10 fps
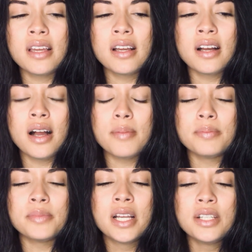
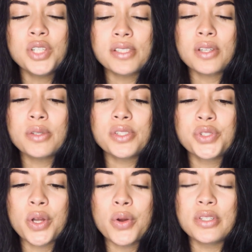um just goes to
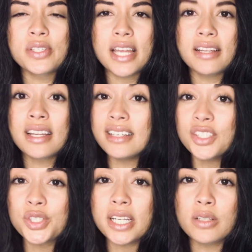show just like
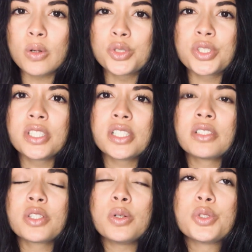conditioning, culture
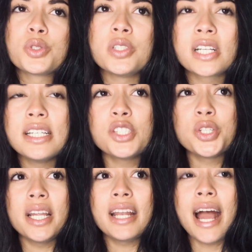cultural
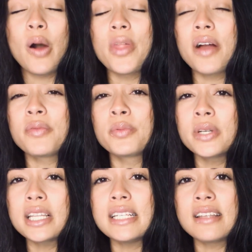conditioning, and how that
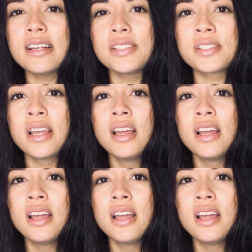really does